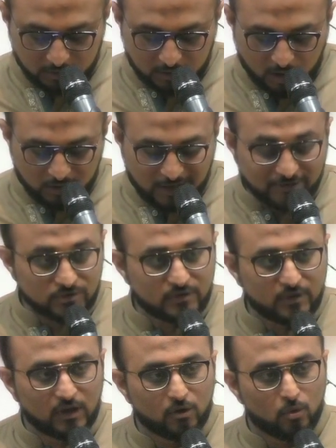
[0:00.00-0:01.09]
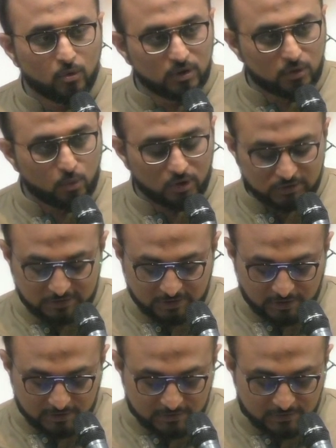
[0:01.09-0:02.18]
I'd like to thank all the
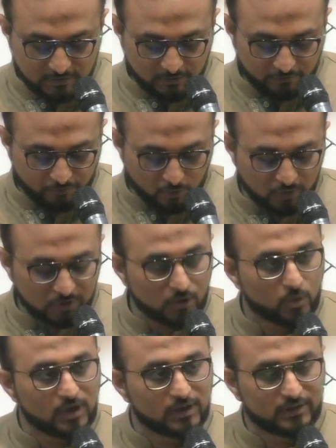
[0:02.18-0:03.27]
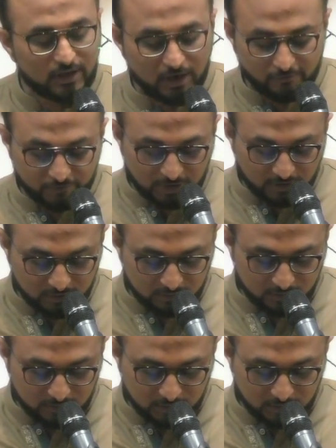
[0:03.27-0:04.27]
volunteers for all the work they have done.